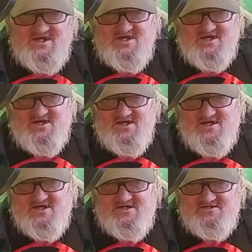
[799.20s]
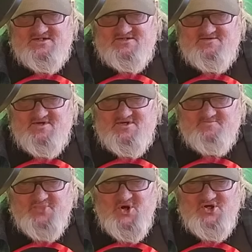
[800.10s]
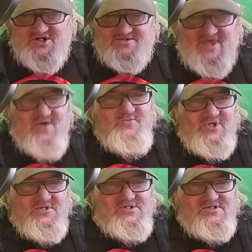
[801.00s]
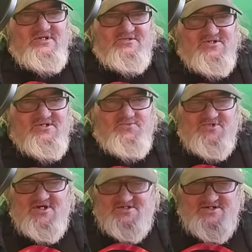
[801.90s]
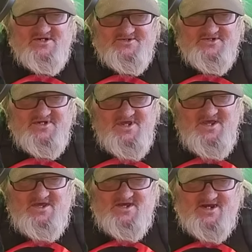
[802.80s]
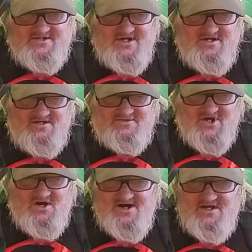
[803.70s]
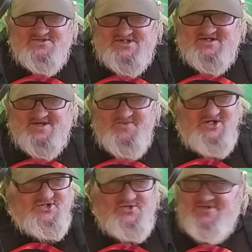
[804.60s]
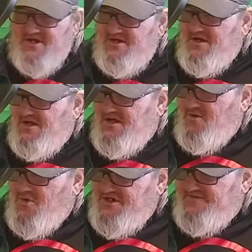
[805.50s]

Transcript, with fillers: uh, book that middle seat. Just what I was telling you, and the aisles, and make sure that uh, one